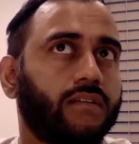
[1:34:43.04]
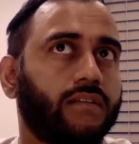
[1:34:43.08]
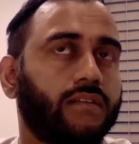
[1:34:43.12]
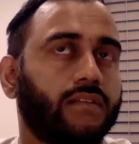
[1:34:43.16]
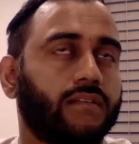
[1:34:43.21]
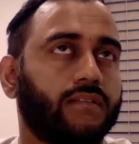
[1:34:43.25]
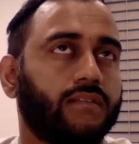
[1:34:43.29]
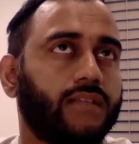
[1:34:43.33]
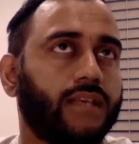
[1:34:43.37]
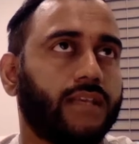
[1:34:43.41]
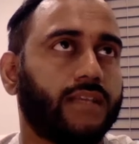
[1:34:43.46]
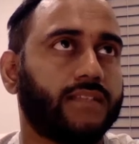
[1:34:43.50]

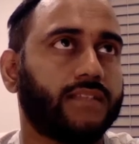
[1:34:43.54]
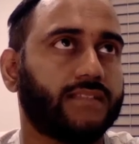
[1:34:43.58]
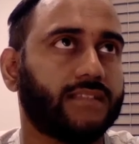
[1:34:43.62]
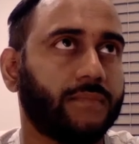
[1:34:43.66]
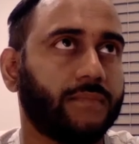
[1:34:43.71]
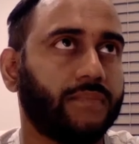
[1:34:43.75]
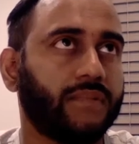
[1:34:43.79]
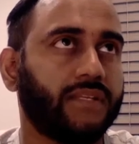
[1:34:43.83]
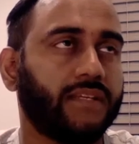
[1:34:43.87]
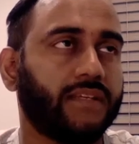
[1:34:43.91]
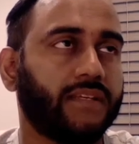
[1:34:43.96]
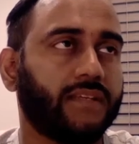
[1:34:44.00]
than
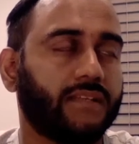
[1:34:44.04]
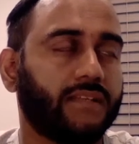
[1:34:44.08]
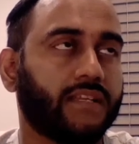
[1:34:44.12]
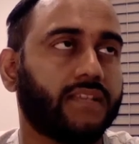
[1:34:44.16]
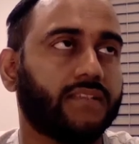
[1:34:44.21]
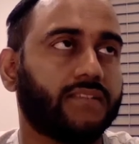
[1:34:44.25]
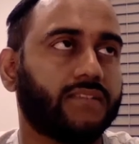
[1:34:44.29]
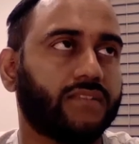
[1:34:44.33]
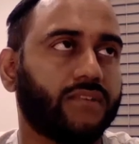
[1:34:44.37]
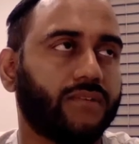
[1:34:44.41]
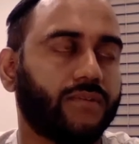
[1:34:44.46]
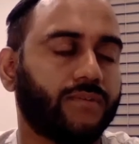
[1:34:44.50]
simply like,
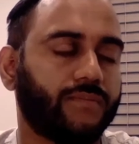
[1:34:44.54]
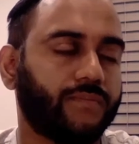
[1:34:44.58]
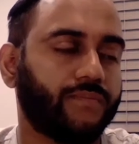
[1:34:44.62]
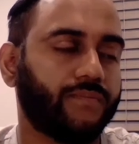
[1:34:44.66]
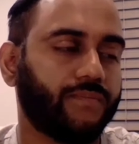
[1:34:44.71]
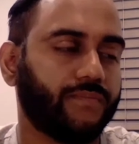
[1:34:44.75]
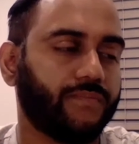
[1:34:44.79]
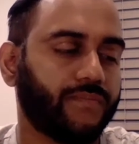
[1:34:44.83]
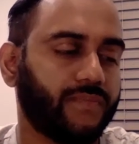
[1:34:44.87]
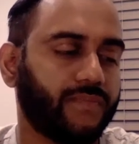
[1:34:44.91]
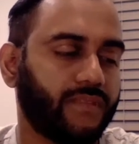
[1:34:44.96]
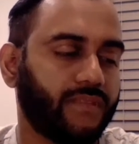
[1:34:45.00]
so
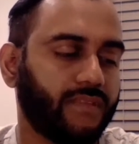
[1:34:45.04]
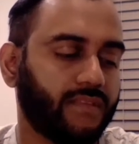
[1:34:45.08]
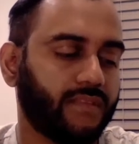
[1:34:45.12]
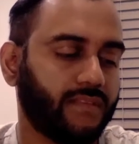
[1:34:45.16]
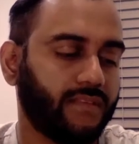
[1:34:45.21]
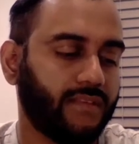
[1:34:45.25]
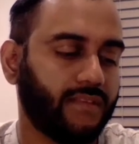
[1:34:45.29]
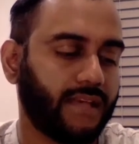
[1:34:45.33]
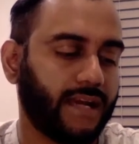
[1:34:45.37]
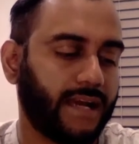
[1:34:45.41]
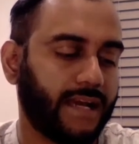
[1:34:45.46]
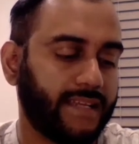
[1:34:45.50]

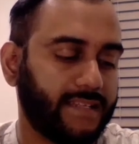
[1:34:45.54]
the,